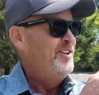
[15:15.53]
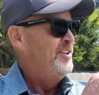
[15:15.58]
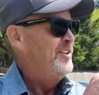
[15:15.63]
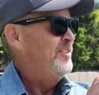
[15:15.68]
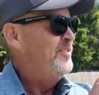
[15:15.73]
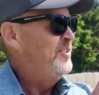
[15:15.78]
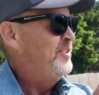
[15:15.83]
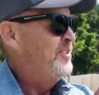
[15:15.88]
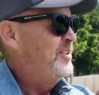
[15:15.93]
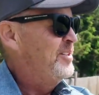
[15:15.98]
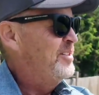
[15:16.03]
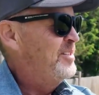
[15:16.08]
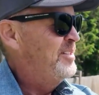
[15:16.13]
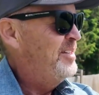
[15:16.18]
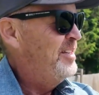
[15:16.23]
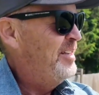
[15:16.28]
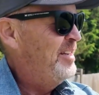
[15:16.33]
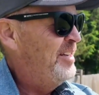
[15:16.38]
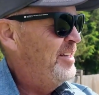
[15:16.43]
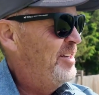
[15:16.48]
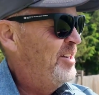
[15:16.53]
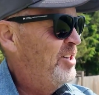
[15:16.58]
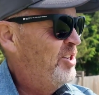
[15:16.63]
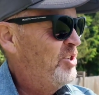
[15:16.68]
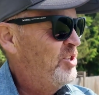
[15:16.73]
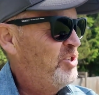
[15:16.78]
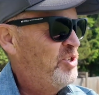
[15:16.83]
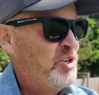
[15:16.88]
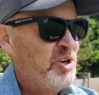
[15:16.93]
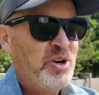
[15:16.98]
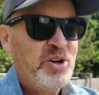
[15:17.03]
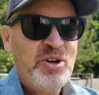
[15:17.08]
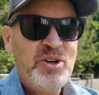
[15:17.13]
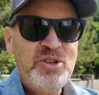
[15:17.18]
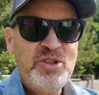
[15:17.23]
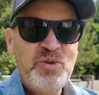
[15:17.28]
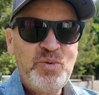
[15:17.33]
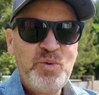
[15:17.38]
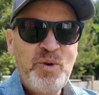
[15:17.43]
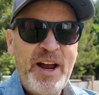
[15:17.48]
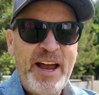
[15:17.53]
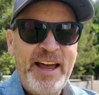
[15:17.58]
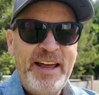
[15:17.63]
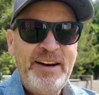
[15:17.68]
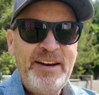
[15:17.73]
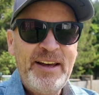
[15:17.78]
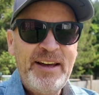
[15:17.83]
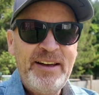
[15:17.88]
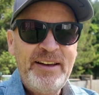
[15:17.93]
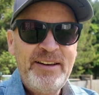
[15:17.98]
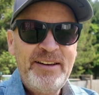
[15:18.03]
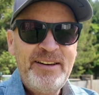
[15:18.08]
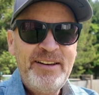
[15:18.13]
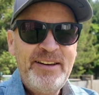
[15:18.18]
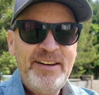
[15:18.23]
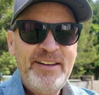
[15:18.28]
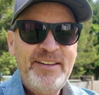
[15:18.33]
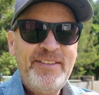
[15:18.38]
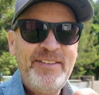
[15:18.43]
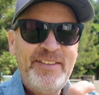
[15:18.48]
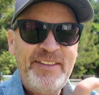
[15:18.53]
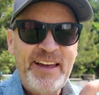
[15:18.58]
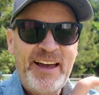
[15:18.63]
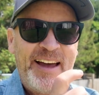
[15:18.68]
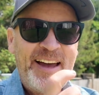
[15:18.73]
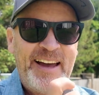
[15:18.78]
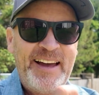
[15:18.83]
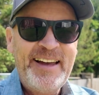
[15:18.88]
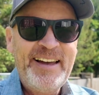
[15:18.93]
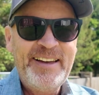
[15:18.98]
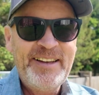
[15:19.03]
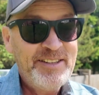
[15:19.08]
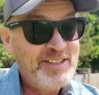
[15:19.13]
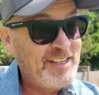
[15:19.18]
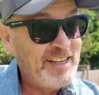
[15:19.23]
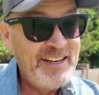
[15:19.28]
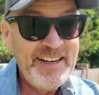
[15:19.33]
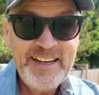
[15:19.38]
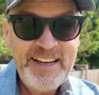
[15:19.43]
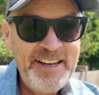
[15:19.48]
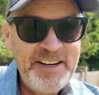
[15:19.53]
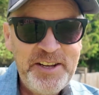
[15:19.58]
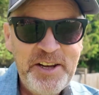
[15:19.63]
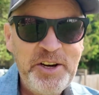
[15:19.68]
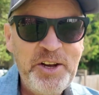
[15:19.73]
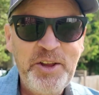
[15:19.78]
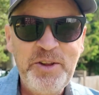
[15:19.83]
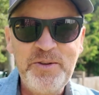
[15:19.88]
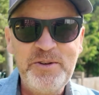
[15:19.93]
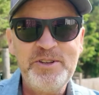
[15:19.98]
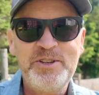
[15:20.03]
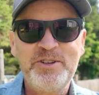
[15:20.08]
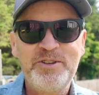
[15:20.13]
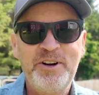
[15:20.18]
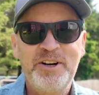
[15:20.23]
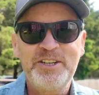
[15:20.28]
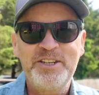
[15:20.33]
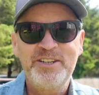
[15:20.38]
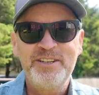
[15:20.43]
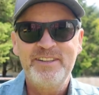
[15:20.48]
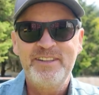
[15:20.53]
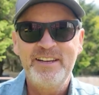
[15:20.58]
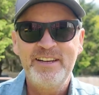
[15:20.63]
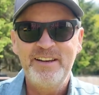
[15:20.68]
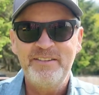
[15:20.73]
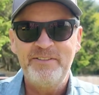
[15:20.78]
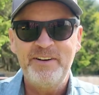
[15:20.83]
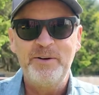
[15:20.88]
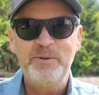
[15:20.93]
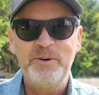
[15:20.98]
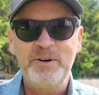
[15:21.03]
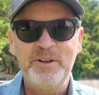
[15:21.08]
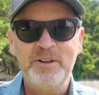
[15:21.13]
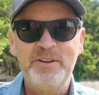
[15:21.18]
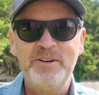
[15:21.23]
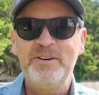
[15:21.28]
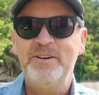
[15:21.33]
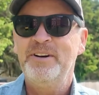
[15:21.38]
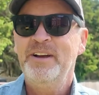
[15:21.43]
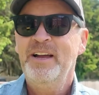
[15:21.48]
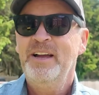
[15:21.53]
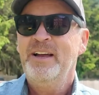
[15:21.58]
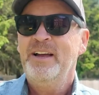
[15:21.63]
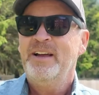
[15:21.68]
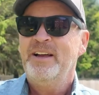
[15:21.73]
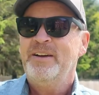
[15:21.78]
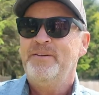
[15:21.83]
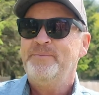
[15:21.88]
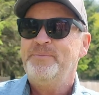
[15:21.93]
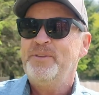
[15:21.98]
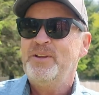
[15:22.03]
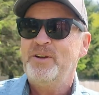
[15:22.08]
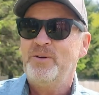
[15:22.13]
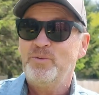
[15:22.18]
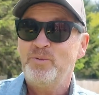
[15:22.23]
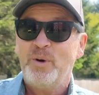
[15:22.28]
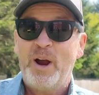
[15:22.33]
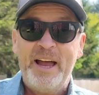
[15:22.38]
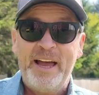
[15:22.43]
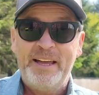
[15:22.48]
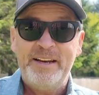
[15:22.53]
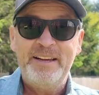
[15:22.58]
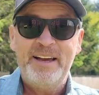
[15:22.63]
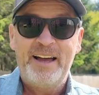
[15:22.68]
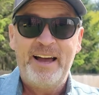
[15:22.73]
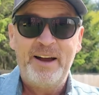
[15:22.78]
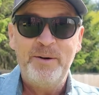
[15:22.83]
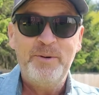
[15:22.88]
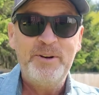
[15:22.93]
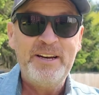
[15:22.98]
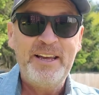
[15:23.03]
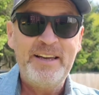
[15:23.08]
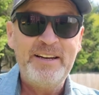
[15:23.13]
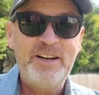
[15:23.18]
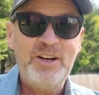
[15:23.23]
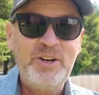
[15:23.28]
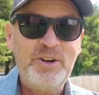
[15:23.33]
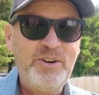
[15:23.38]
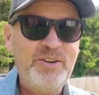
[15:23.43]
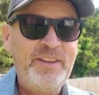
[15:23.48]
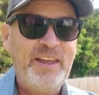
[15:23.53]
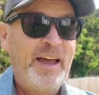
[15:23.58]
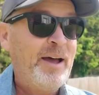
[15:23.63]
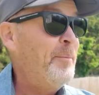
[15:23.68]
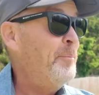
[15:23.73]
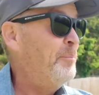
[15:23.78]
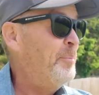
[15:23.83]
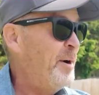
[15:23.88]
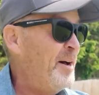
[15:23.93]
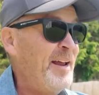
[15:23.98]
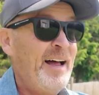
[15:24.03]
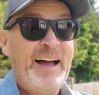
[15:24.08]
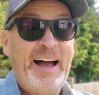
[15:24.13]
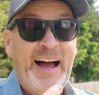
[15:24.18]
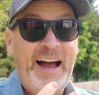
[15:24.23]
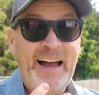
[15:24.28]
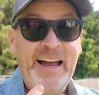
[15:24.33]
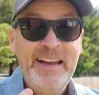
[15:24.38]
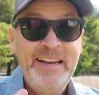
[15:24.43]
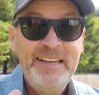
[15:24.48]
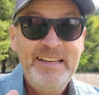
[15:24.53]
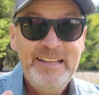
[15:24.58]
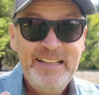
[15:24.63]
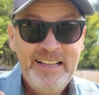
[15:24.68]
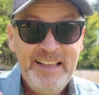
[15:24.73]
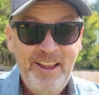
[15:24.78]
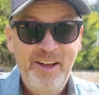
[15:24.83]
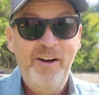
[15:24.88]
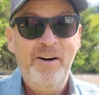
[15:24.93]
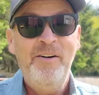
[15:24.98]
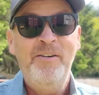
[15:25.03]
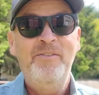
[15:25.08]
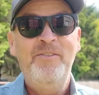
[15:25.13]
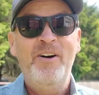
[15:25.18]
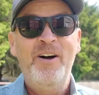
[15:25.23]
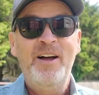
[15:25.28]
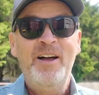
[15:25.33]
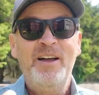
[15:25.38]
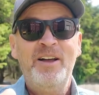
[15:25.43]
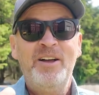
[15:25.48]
if you can see, turns red. That, see, again, another instruction thing. If I would have learned red, I wouldn't have had to learn that. But I love